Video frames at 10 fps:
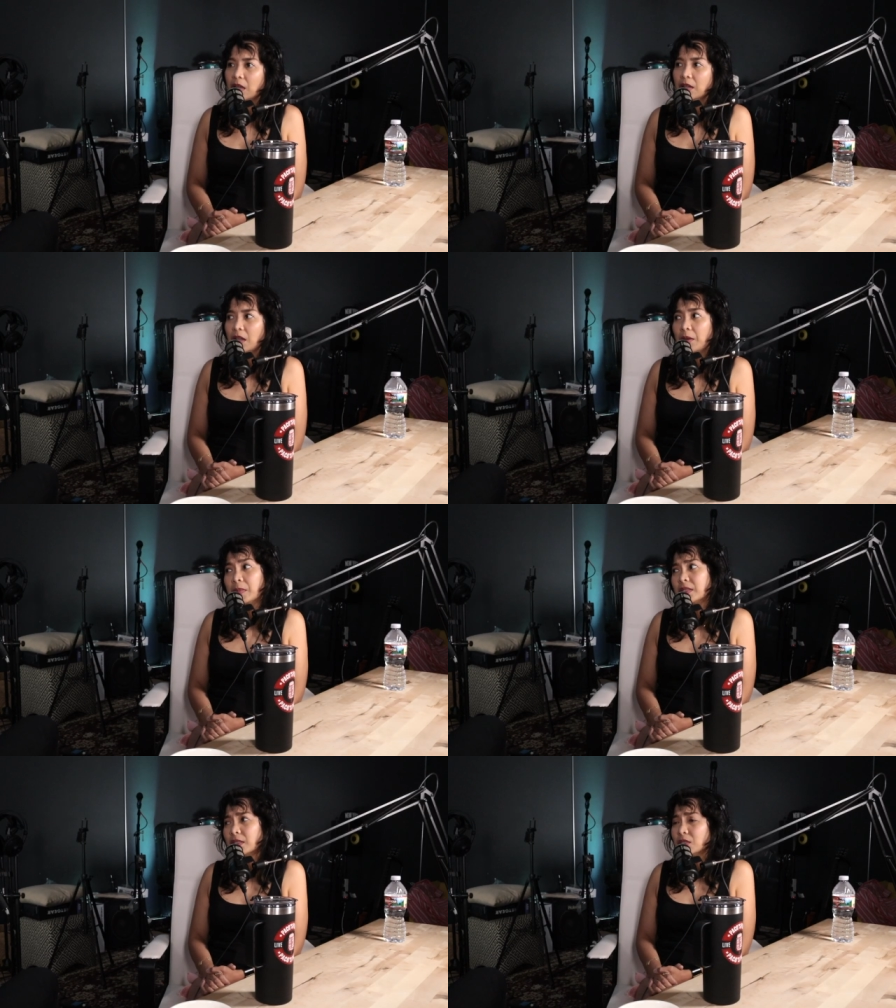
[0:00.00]
And then I
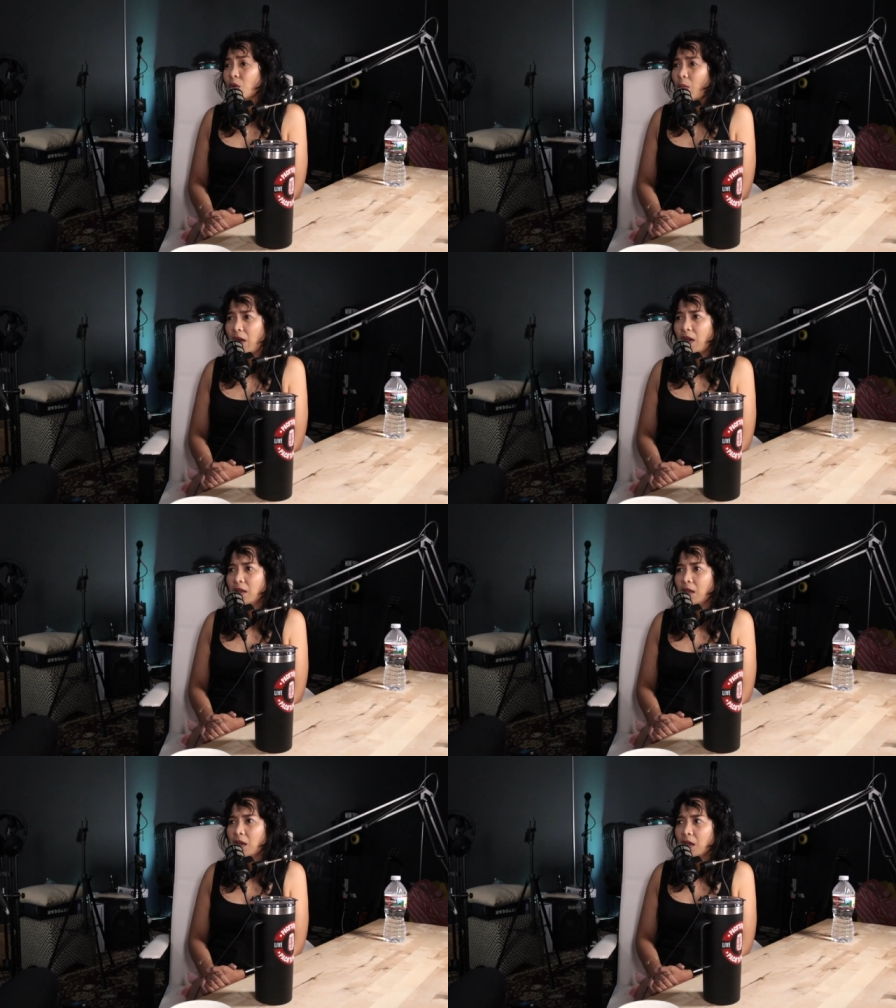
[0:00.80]
missed it so
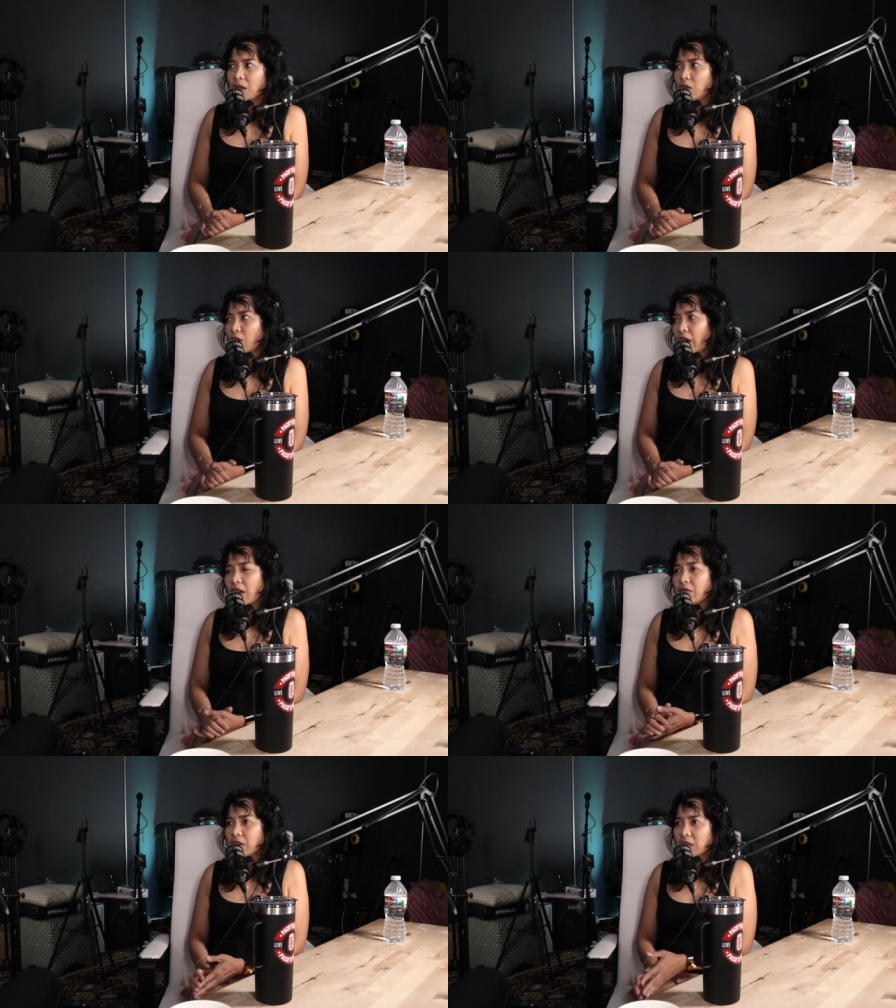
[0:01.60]
bad. You know, I
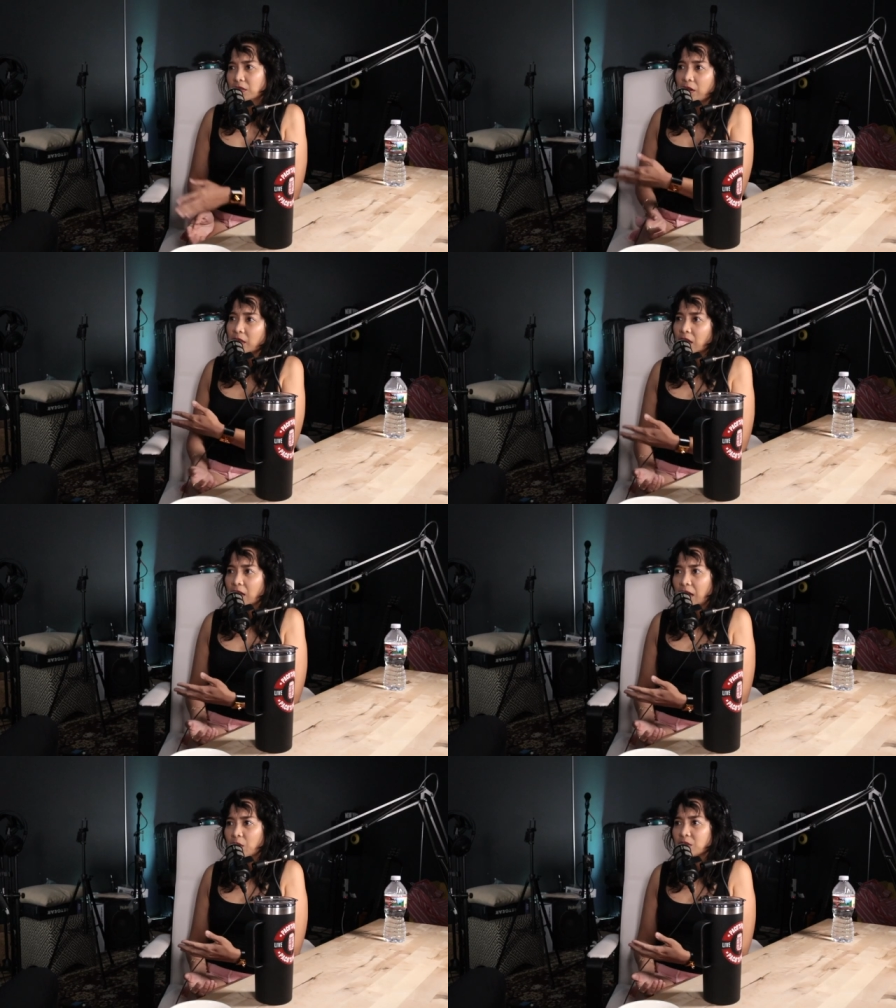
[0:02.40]
have a guitar in the
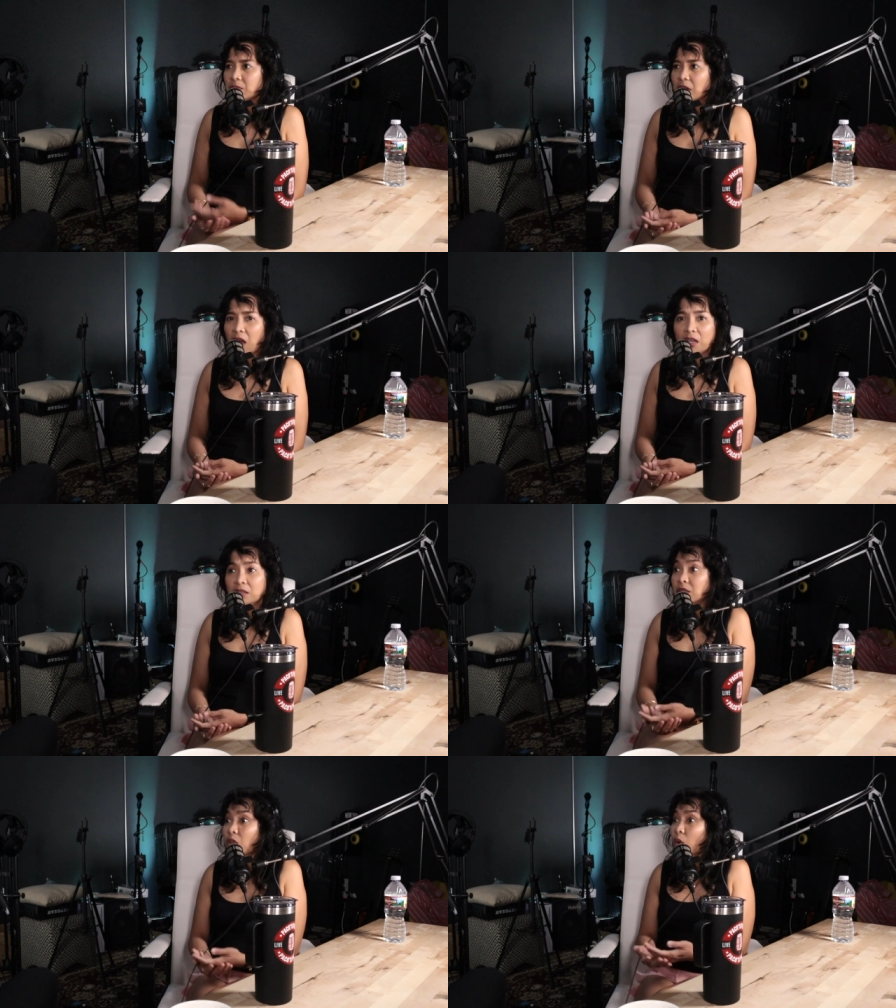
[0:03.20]
house, but I
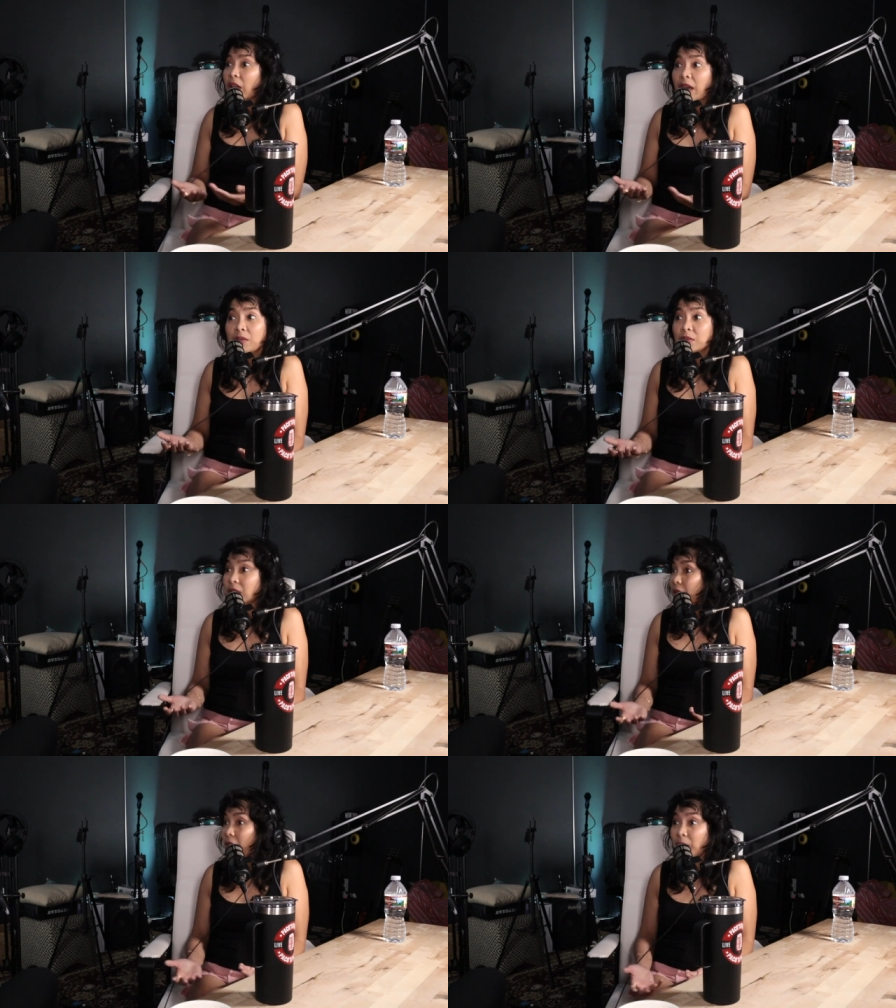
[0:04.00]
don't have the
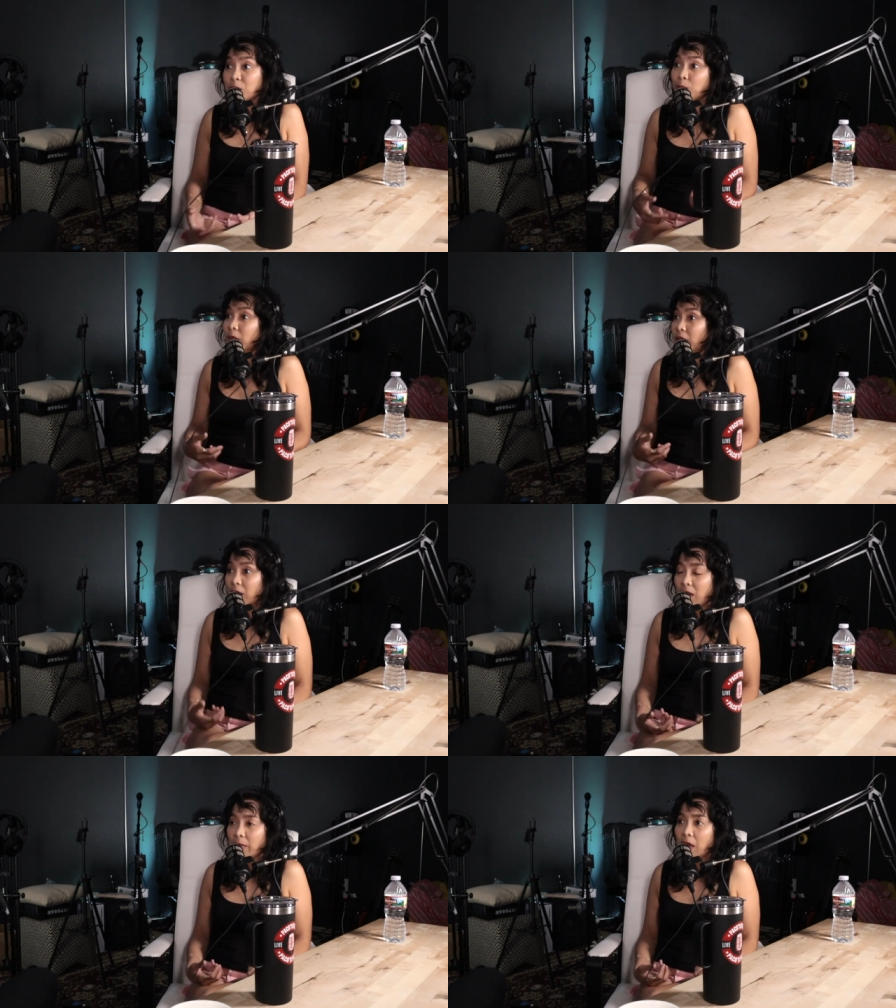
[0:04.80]
time to pick it up.